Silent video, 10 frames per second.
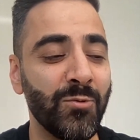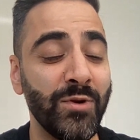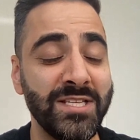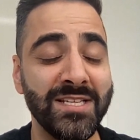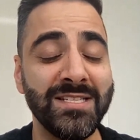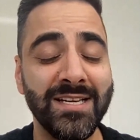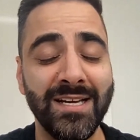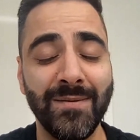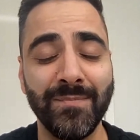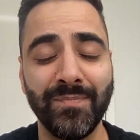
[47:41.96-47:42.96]
recent
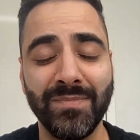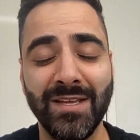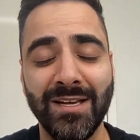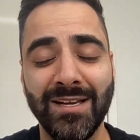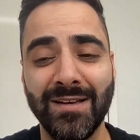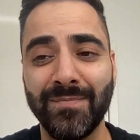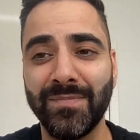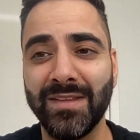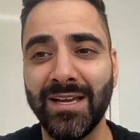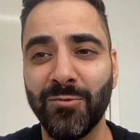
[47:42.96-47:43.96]

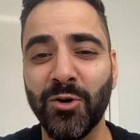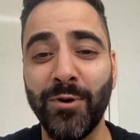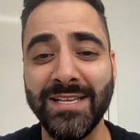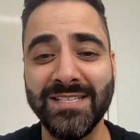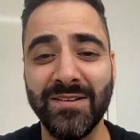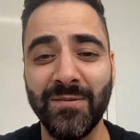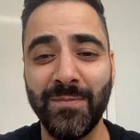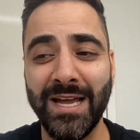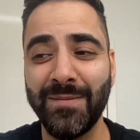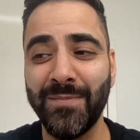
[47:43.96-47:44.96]
request
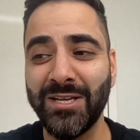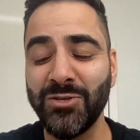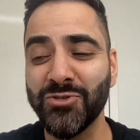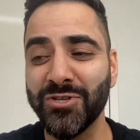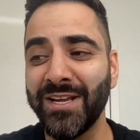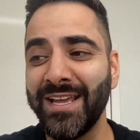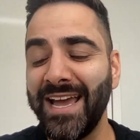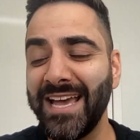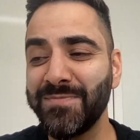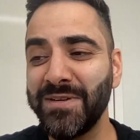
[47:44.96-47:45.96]
by a user
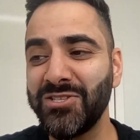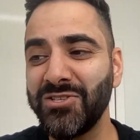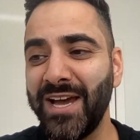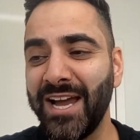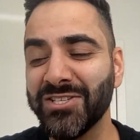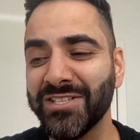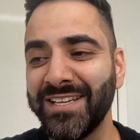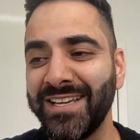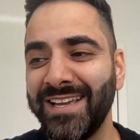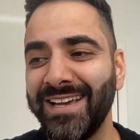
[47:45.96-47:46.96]
has been to
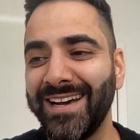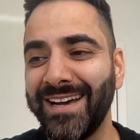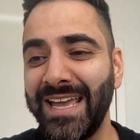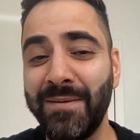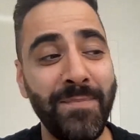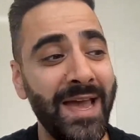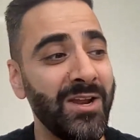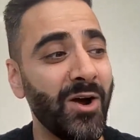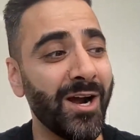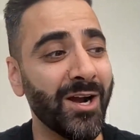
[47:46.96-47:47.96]
actually
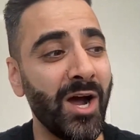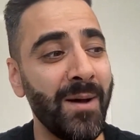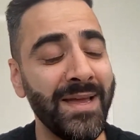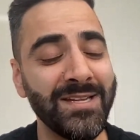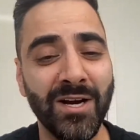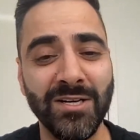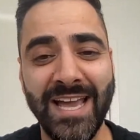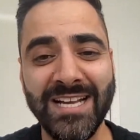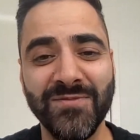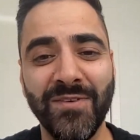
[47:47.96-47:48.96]
embed our
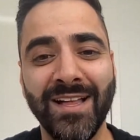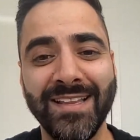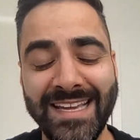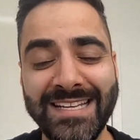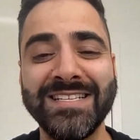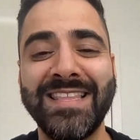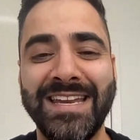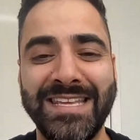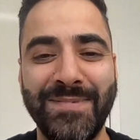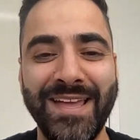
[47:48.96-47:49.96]
text file into
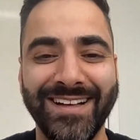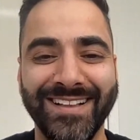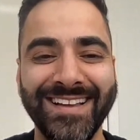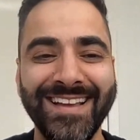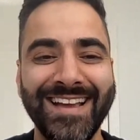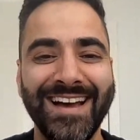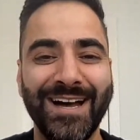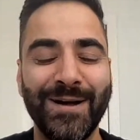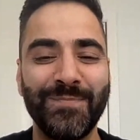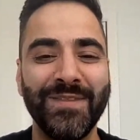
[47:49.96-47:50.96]
that email,
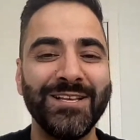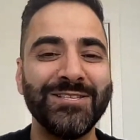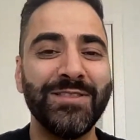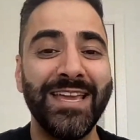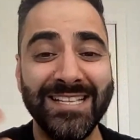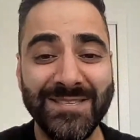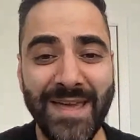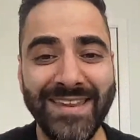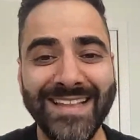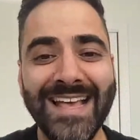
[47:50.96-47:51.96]
so they could
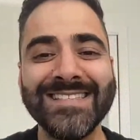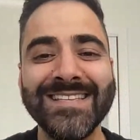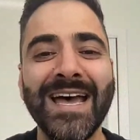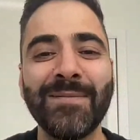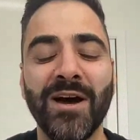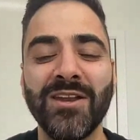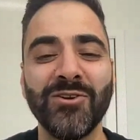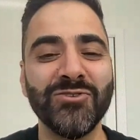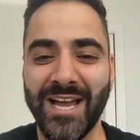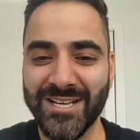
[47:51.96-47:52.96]
spend less time on
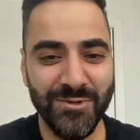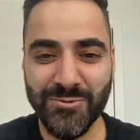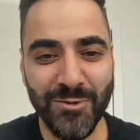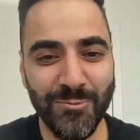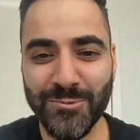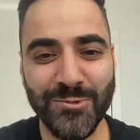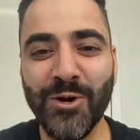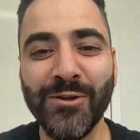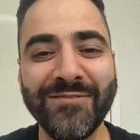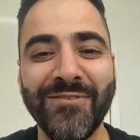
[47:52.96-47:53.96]
Notetracks, which we're
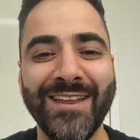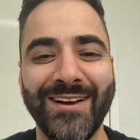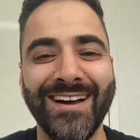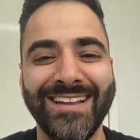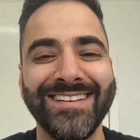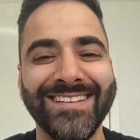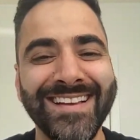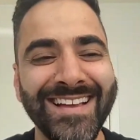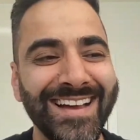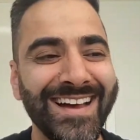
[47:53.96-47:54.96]
totally fine on.
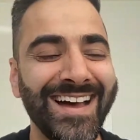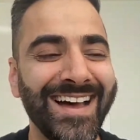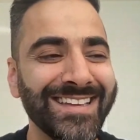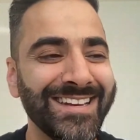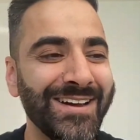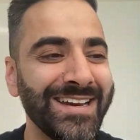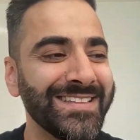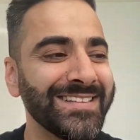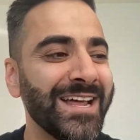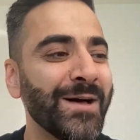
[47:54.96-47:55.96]

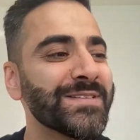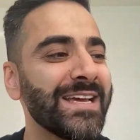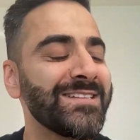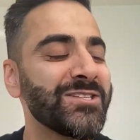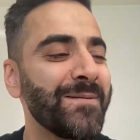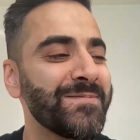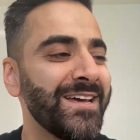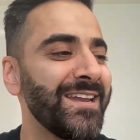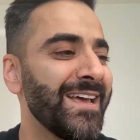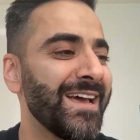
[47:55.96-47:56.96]
Anything that helps get the job
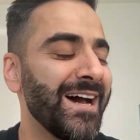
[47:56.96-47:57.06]
done.